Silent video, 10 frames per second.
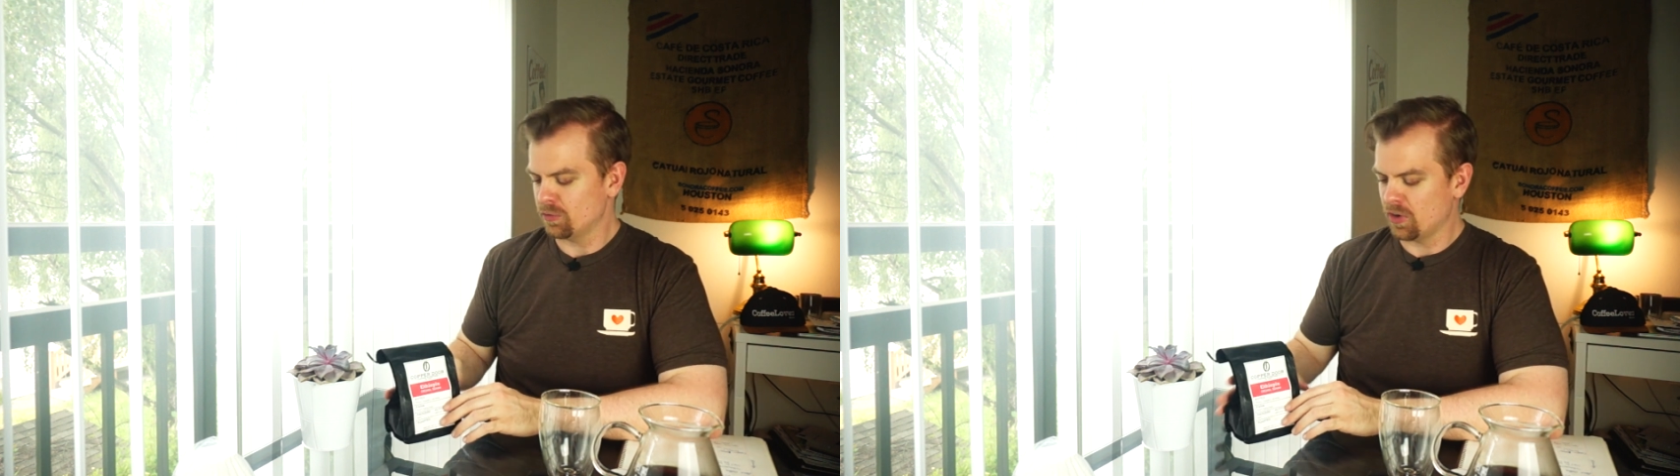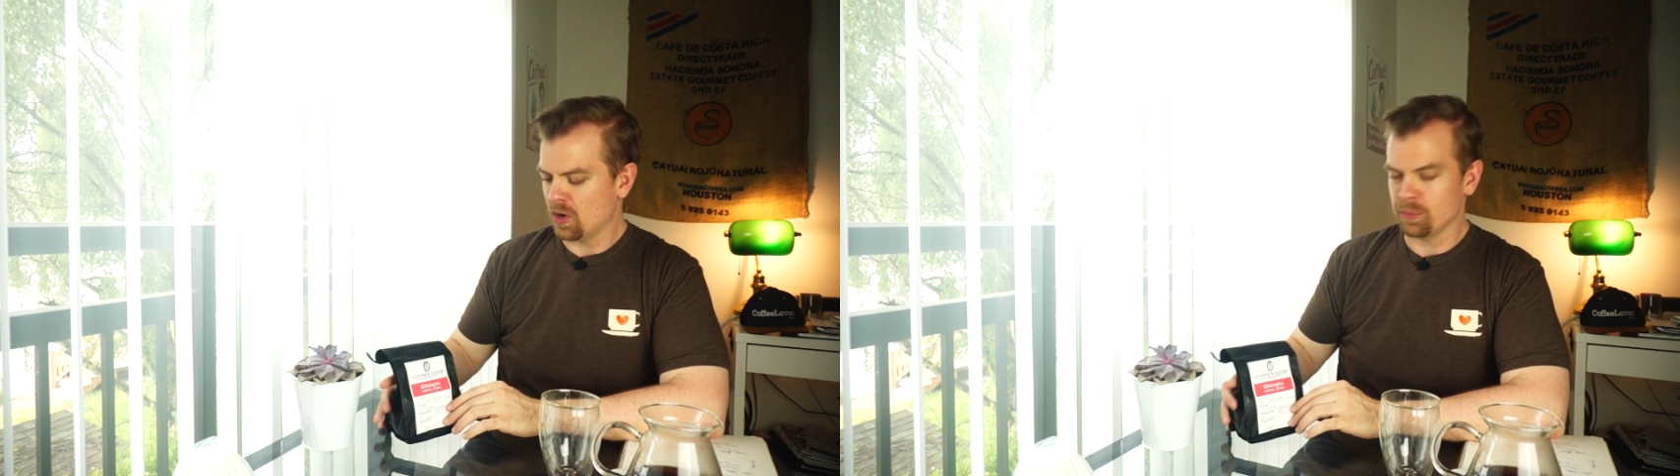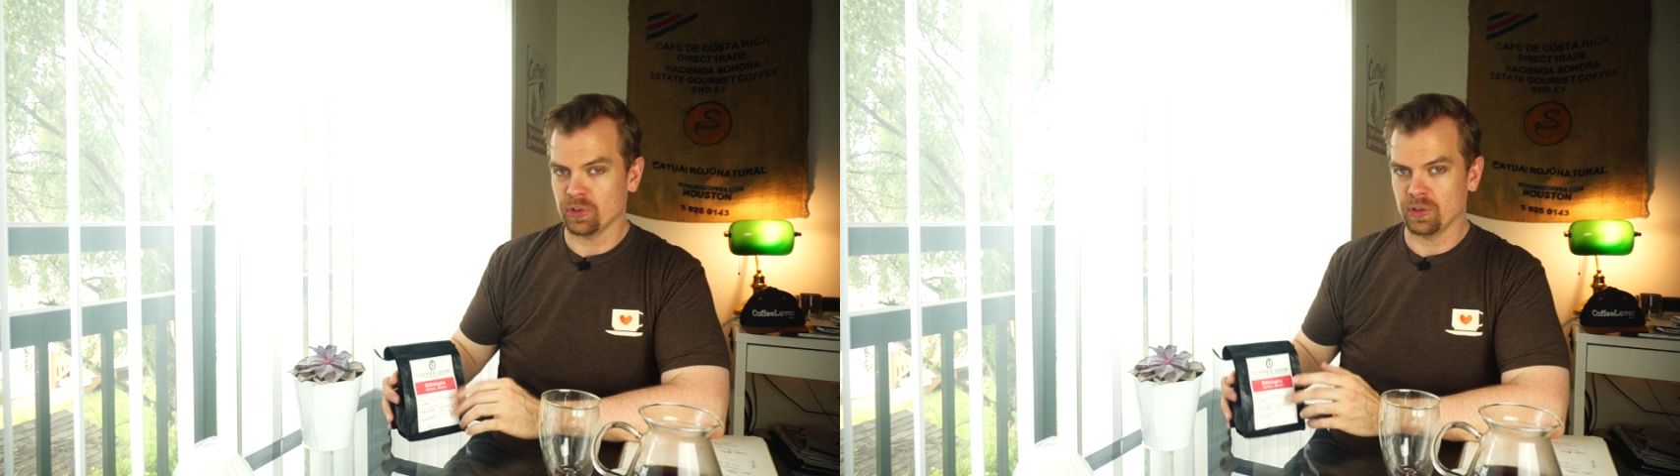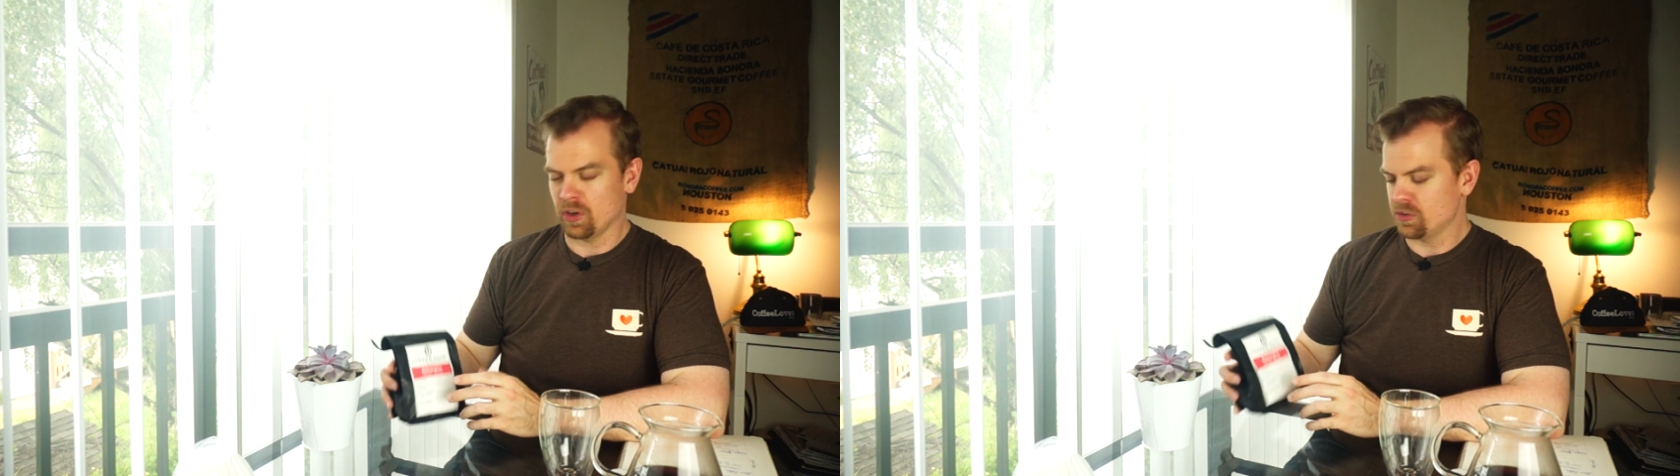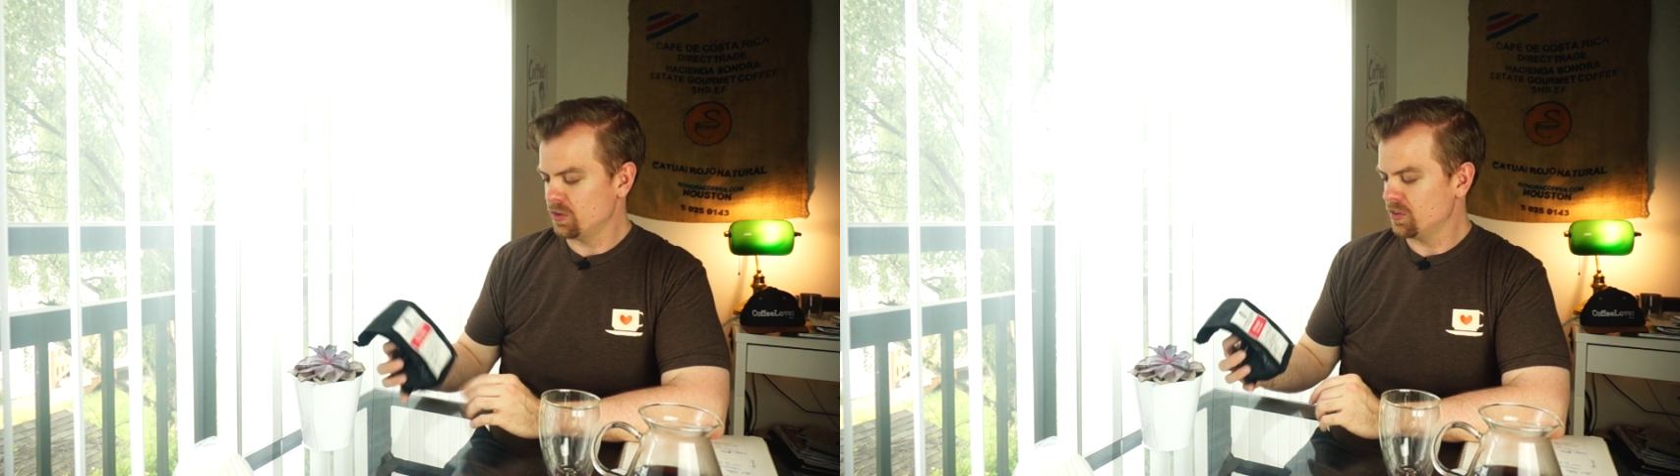farms or
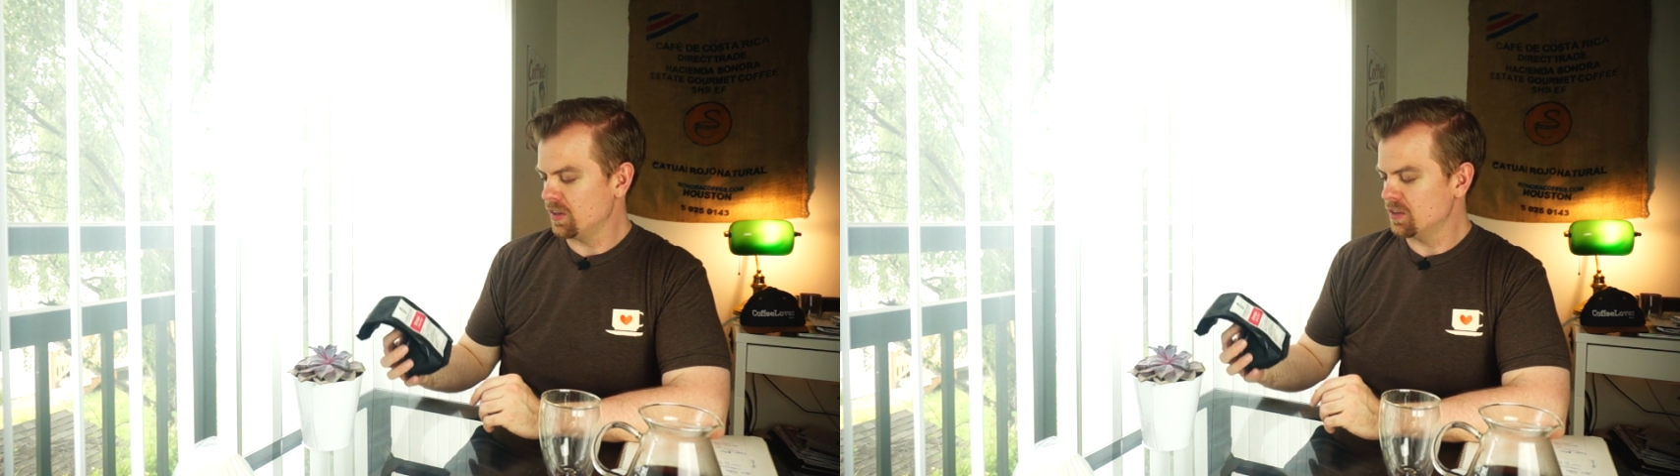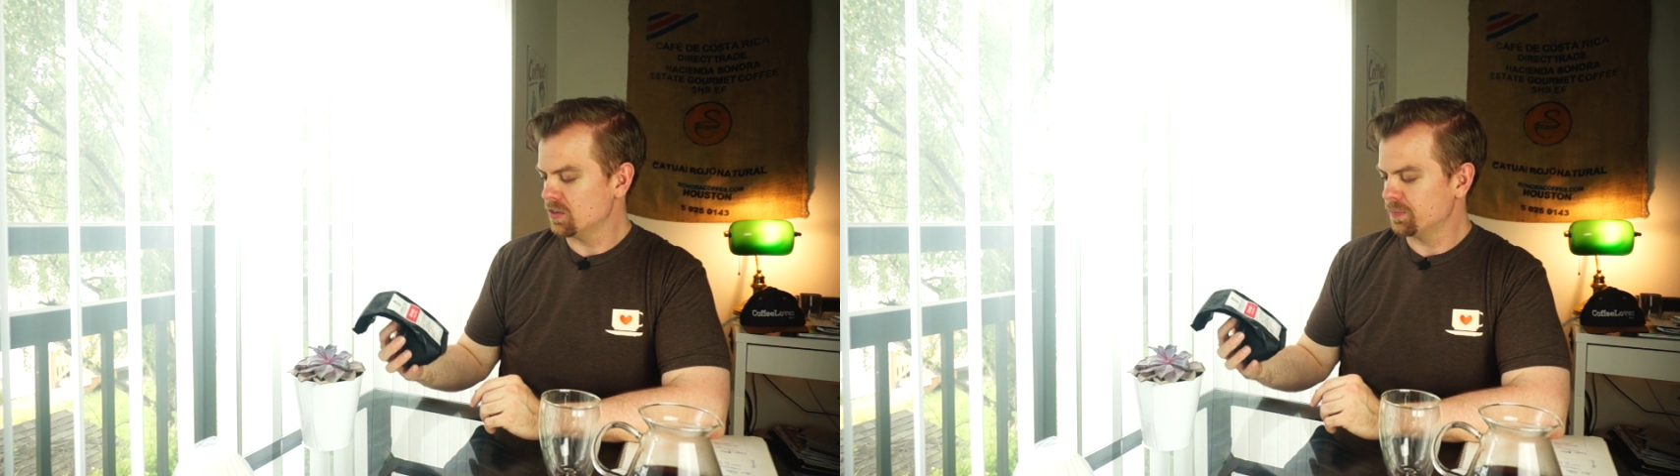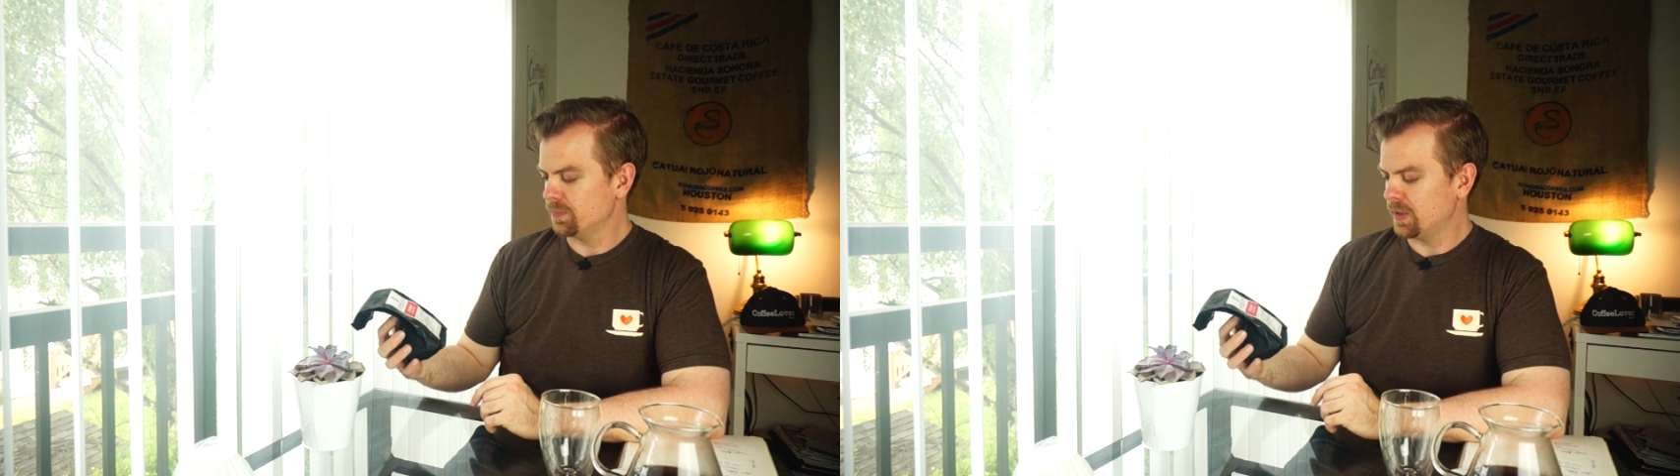larger estates.